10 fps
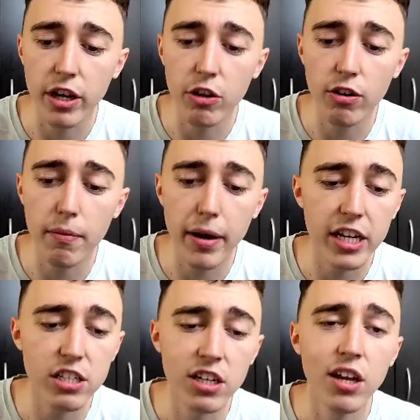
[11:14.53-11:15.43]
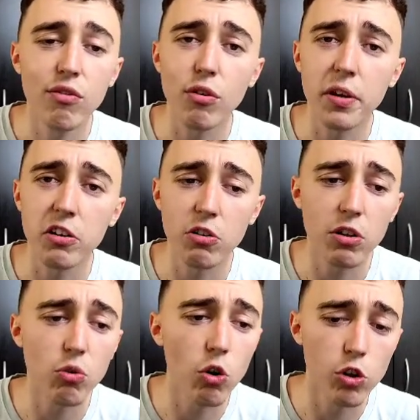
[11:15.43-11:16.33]
Okay, you can manage from here, you
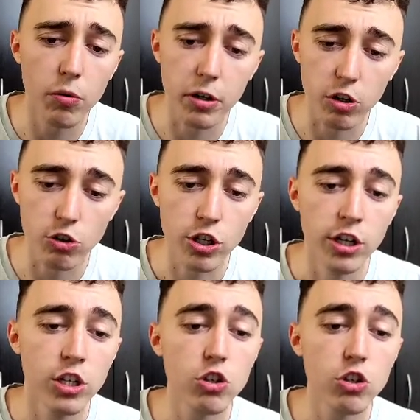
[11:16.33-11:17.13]
can do all the overclocks.